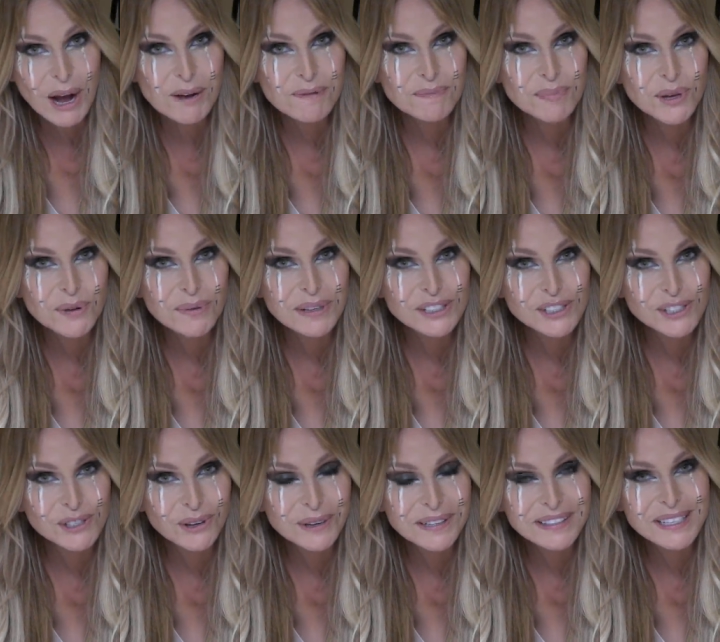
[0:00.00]
hope you
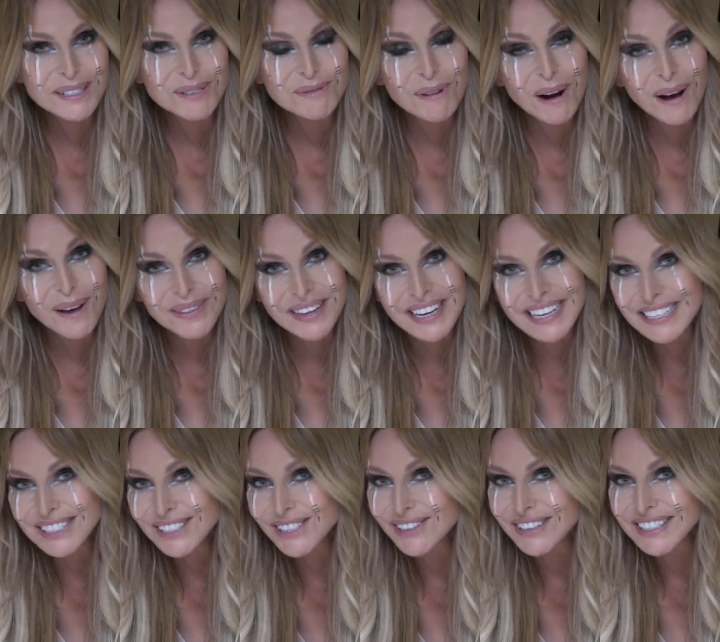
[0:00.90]
enjoyed this rather
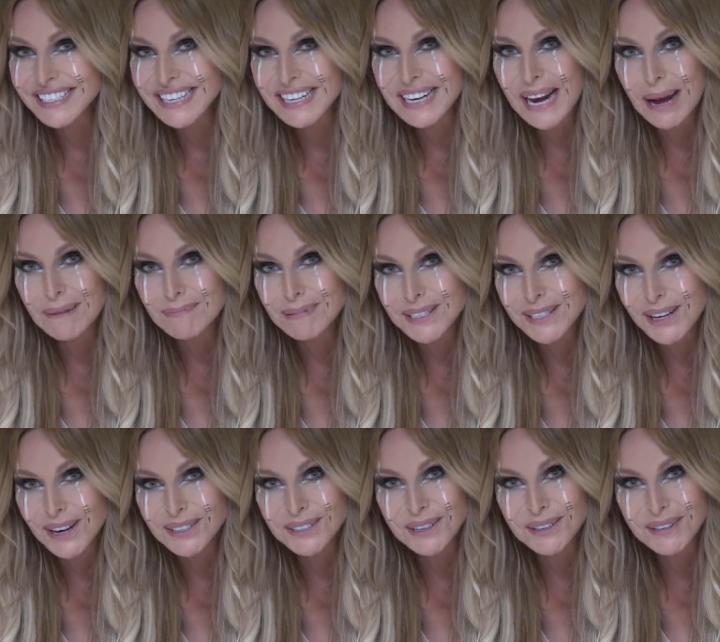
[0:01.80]
interesting
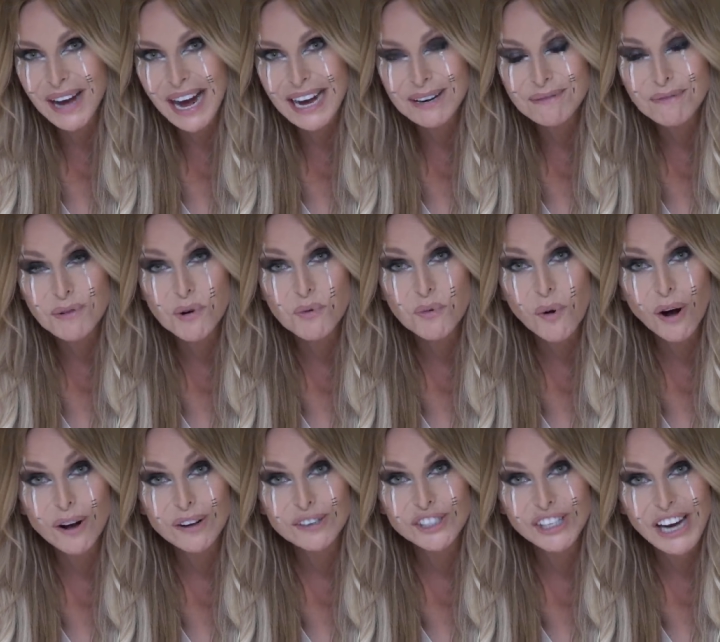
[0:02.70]
episode of Animal
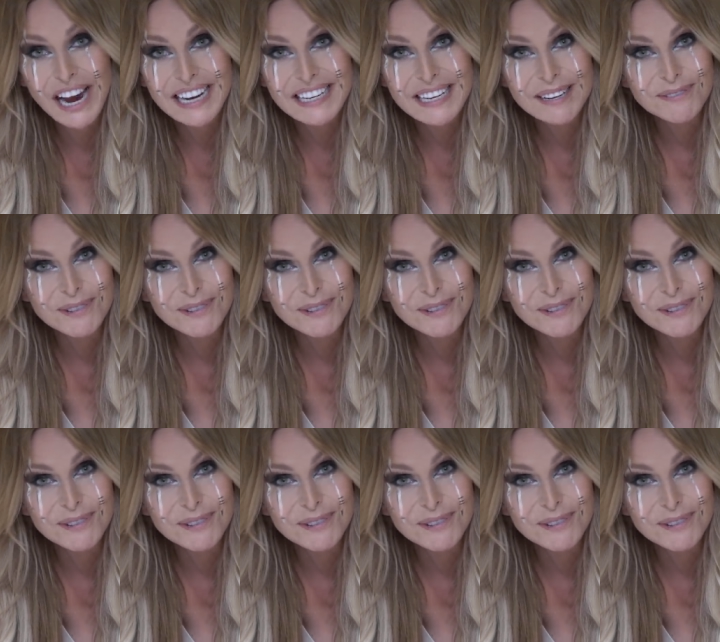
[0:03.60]
Watch, and